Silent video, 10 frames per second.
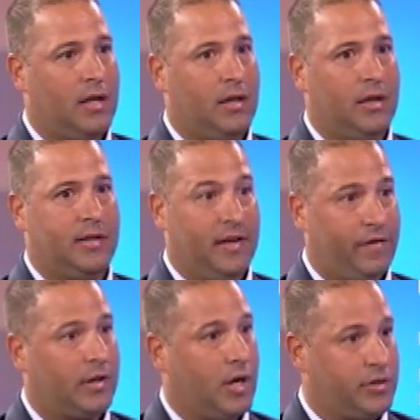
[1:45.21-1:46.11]
the
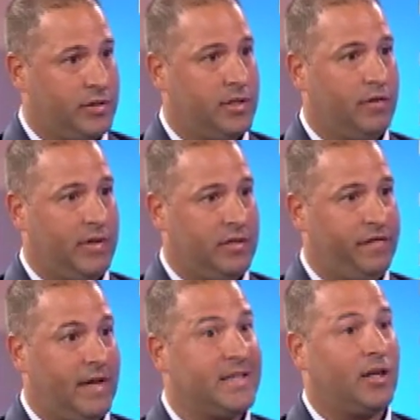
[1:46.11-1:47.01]
different countries in the region
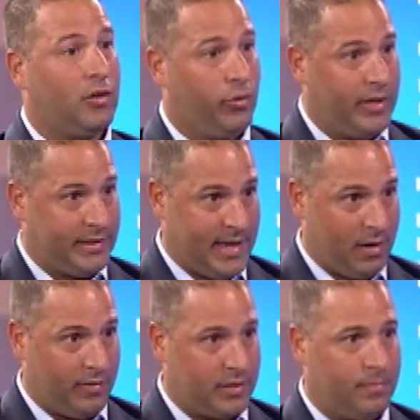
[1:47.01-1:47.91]
face, including
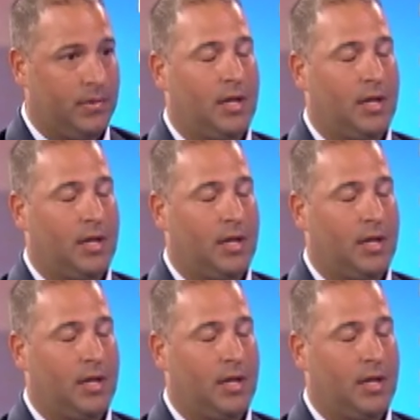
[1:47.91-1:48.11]
terrorism.